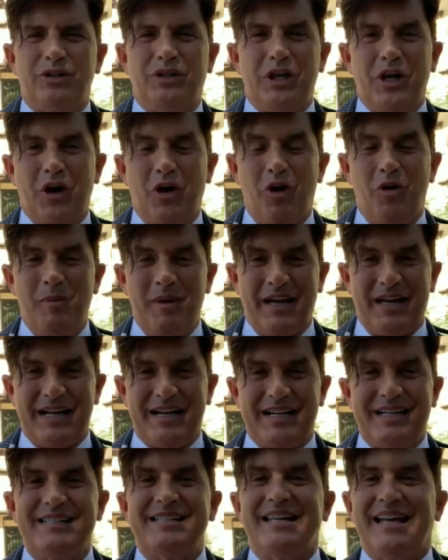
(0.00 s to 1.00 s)
The
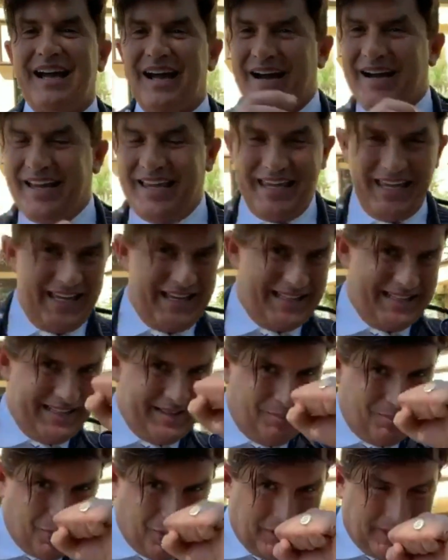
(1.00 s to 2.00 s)
omegas are, again,
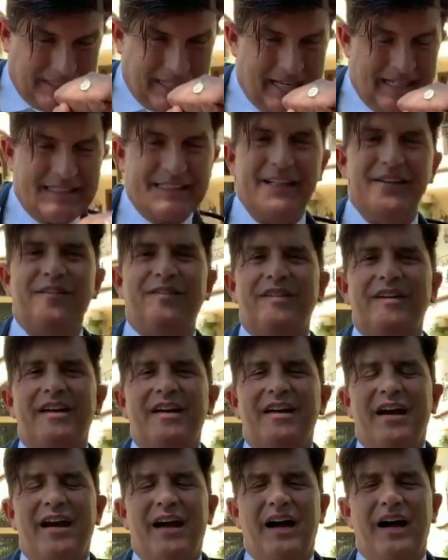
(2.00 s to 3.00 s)
protective
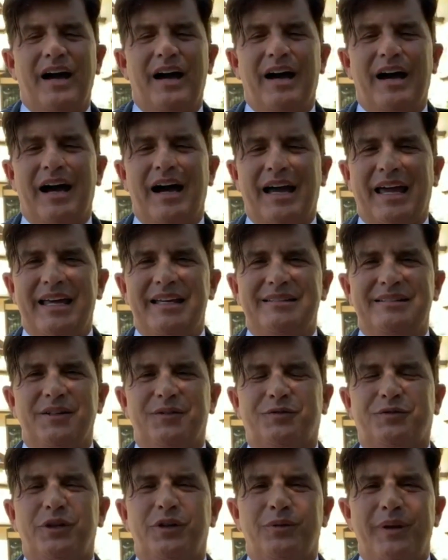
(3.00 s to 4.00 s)
against the
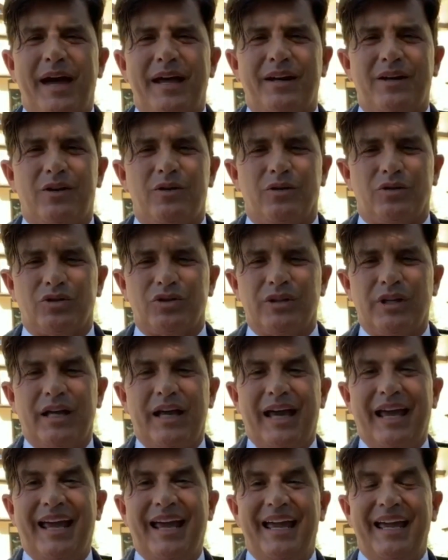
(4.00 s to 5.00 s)
free radicals
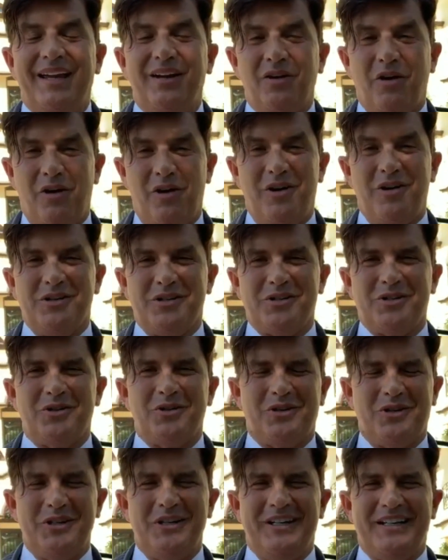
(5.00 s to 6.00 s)
and also
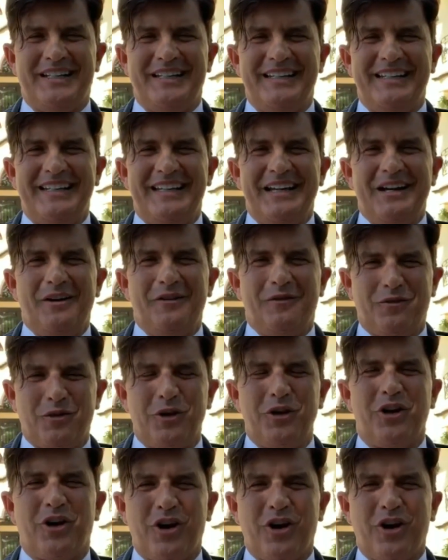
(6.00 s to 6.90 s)
good for your